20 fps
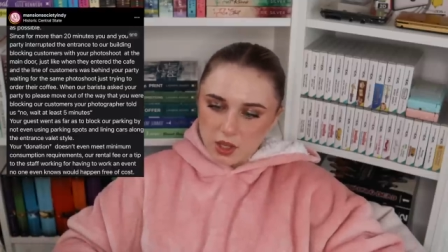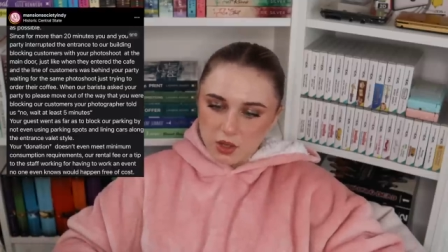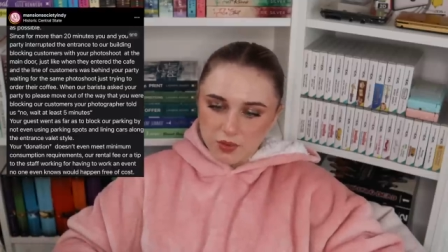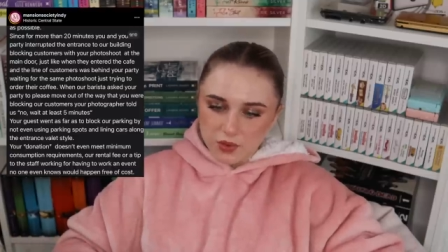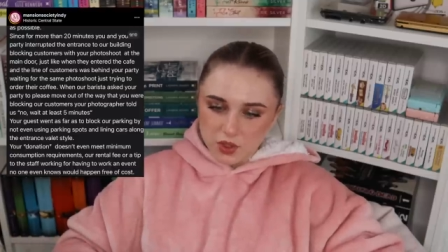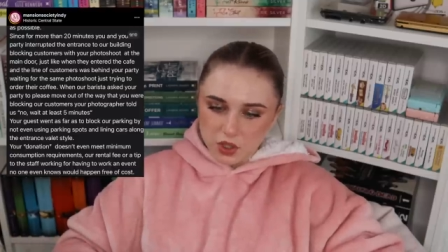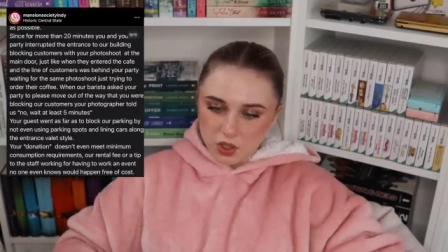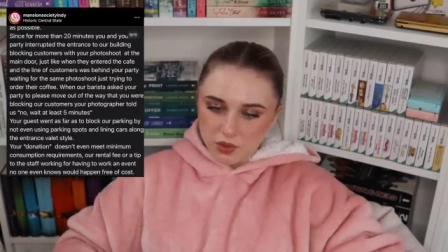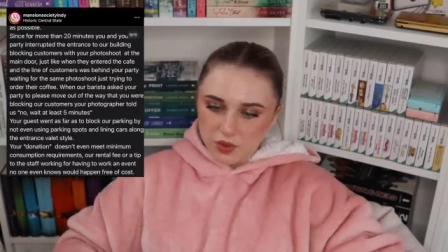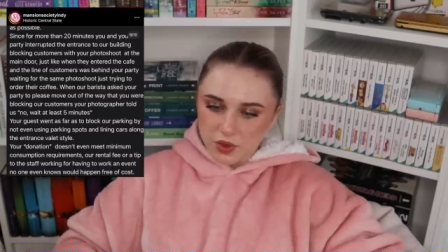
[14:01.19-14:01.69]
your
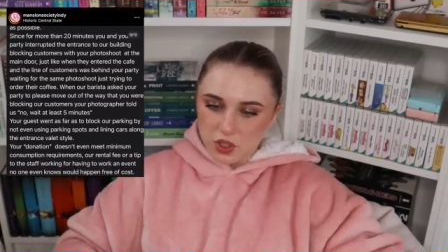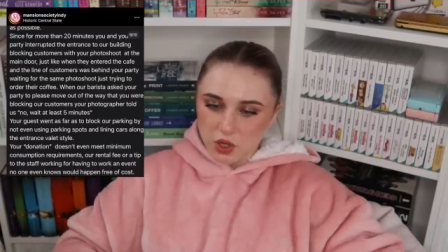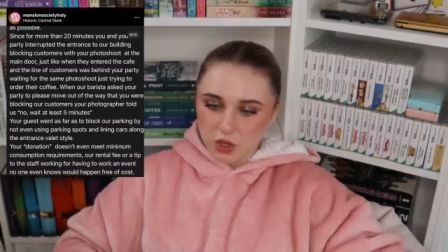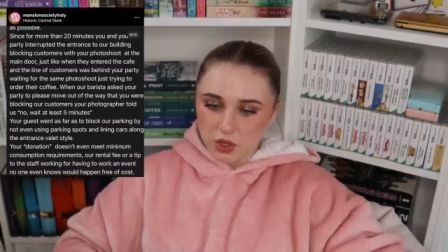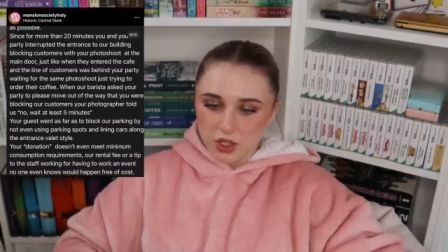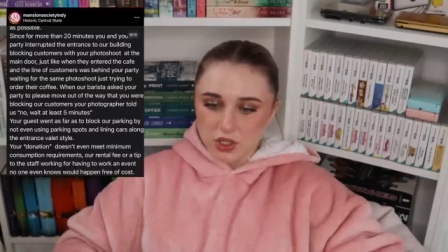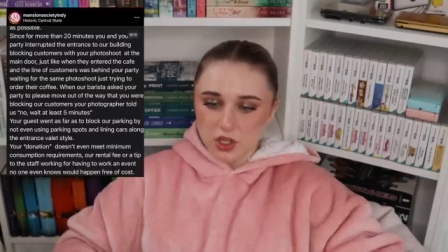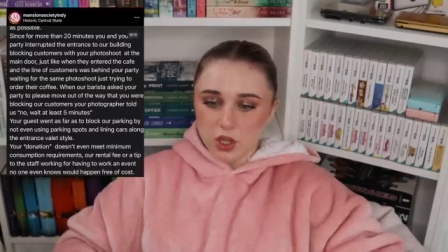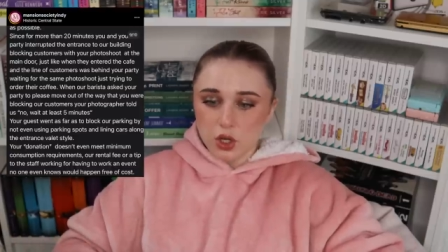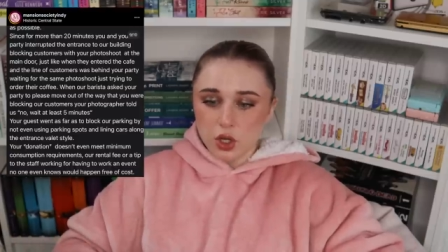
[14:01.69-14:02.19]
photographer
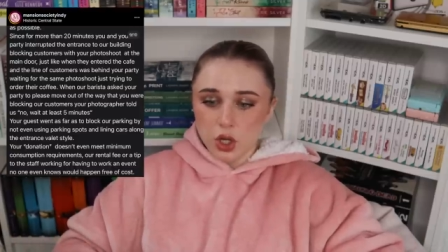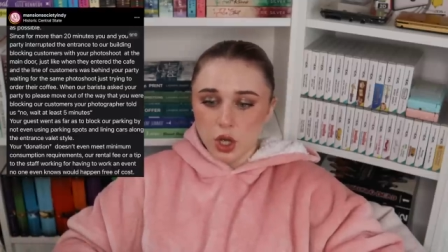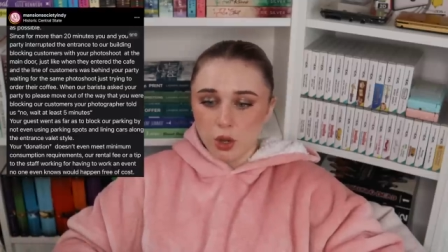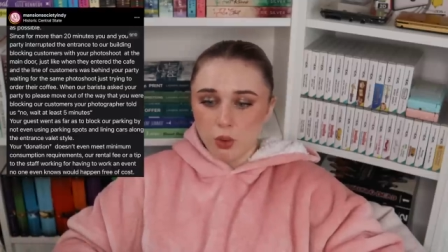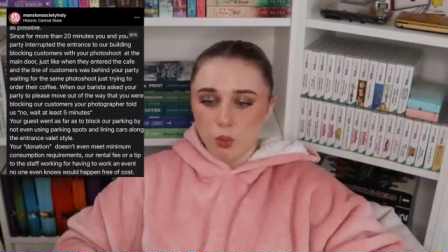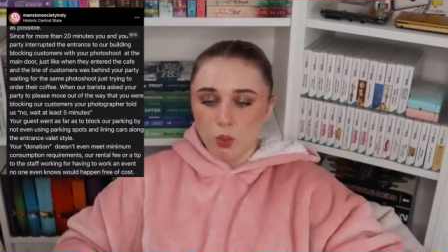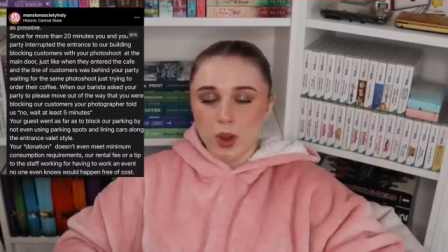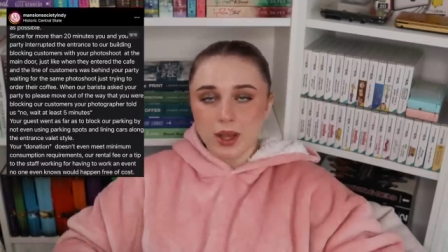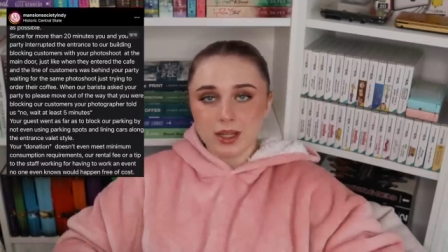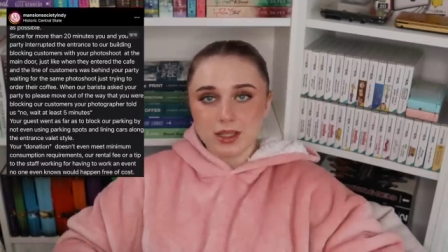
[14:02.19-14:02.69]
told us,
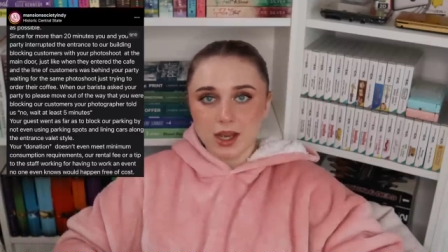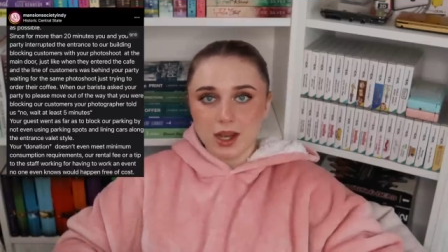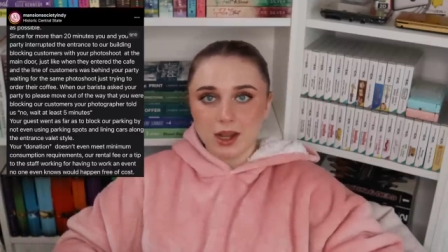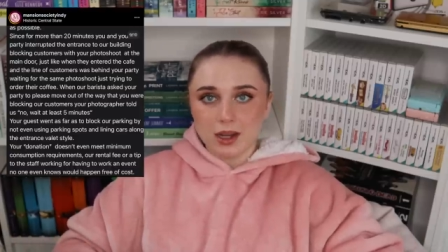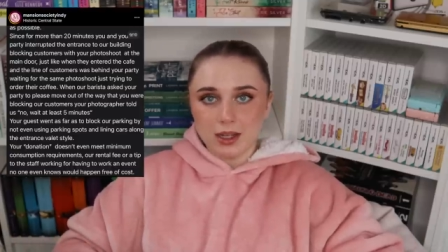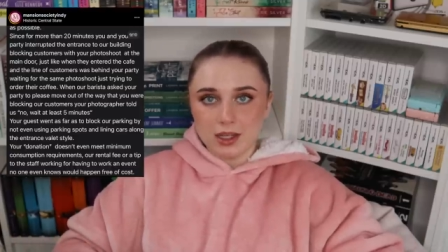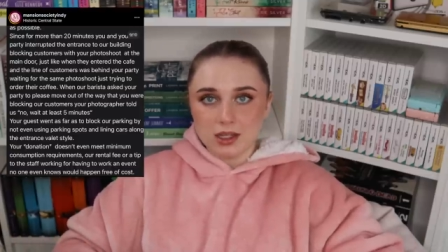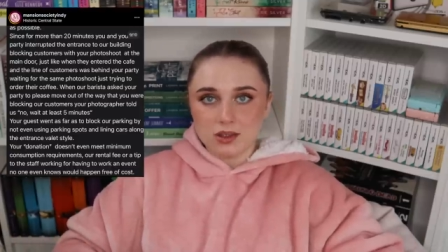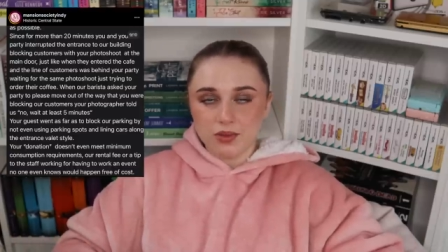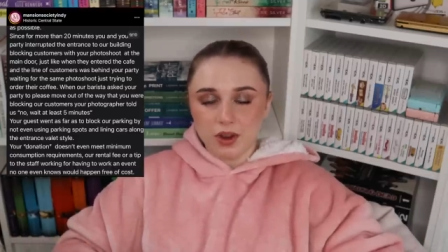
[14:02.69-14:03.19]
no, wait
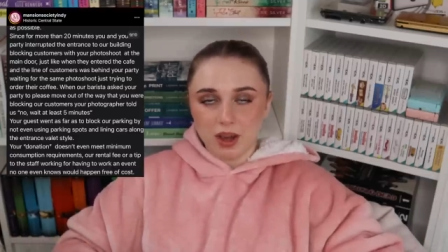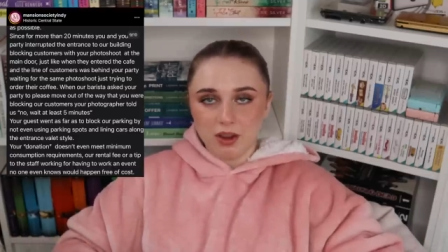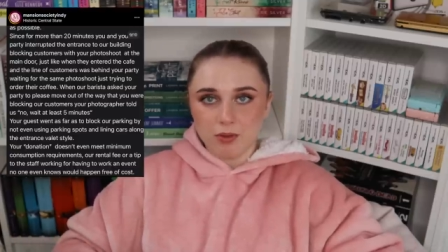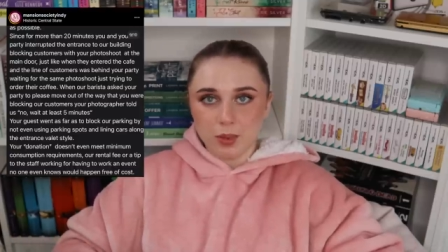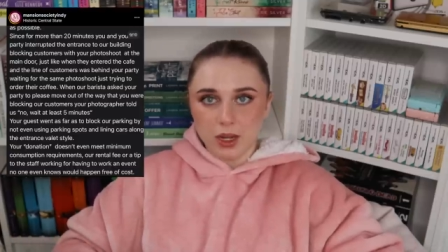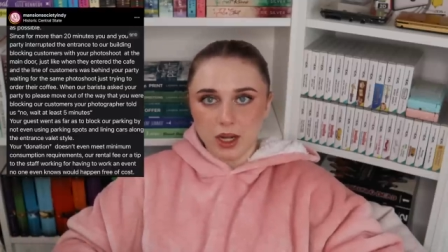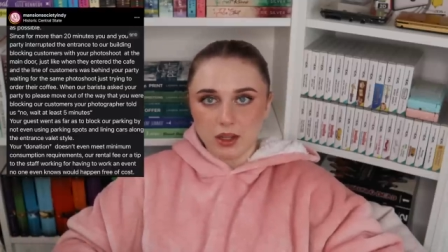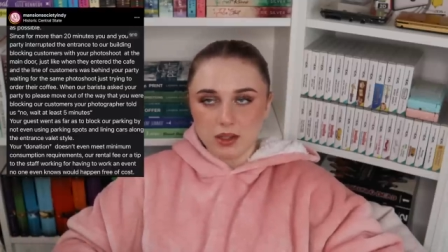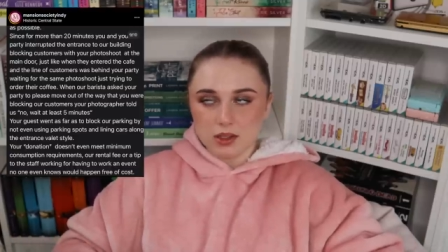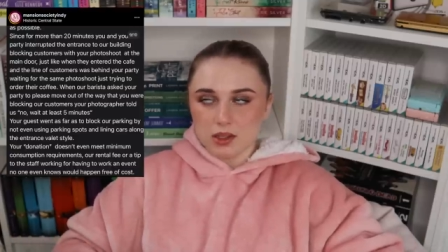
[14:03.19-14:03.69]
at least five
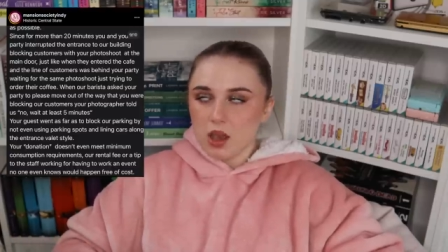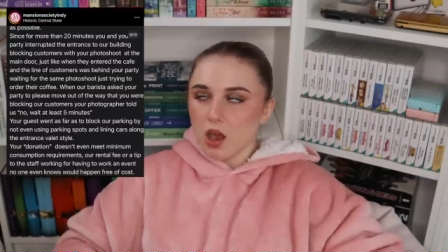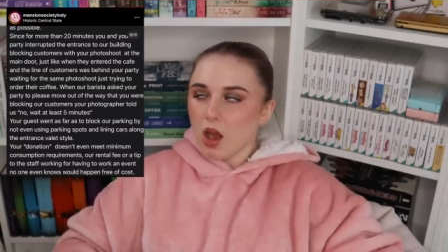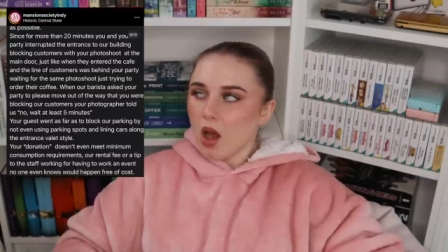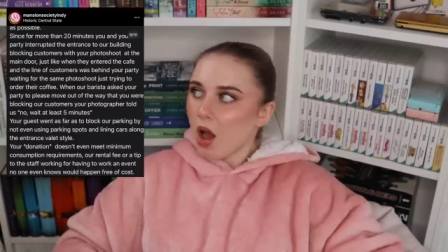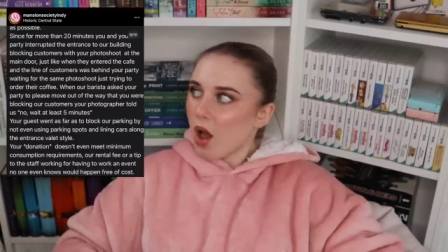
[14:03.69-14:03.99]
minutes.